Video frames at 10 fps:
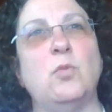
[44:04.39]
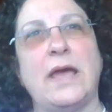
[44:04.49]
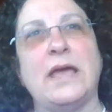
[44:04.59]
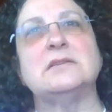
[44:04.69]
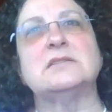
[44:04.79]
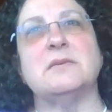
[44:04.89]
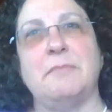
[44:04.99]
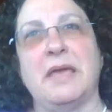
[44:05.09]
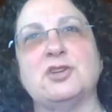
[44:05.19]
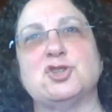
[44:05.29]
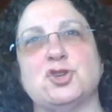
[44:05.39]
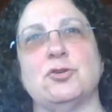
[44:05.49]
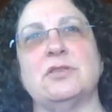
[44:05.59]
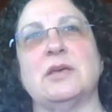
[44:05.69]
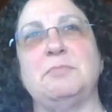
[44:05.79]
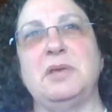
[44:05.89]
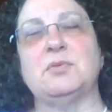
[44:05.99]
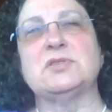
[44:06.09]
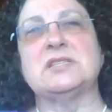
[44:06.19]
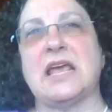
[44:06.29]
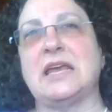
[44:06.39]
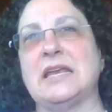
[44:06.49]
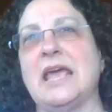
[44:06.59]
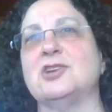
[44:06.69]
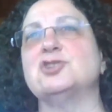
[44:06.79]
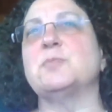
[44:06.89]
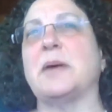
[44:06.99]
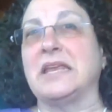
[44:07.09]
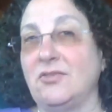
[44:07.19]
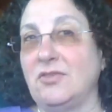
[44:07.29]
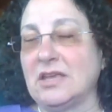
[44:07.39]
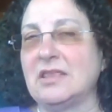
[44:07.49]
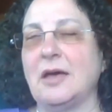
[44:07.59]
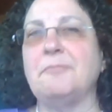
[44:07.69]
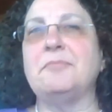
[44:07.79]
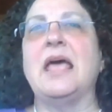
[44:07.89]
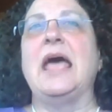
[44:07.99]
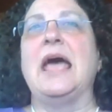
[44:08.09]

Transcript: way to make sure that people stay engaged by giving them